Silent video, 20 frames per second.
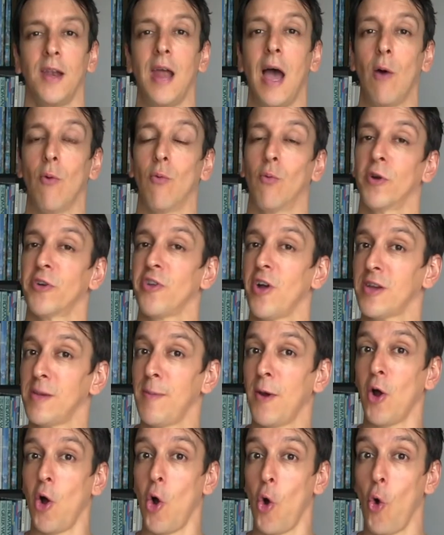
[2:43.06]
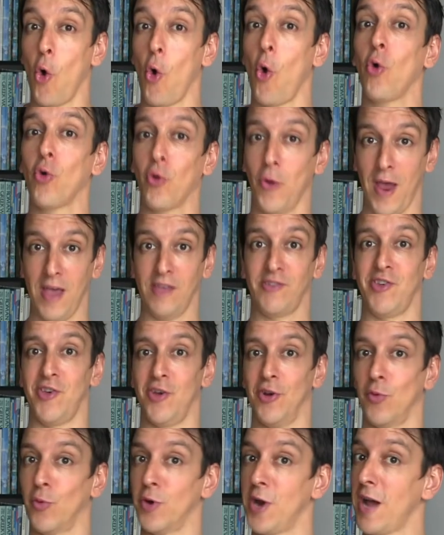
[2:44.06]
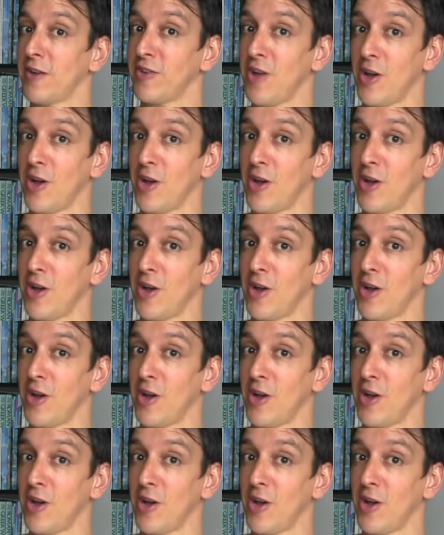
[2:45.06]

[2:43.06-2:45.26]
Now, we're talking about whole grains here. We're not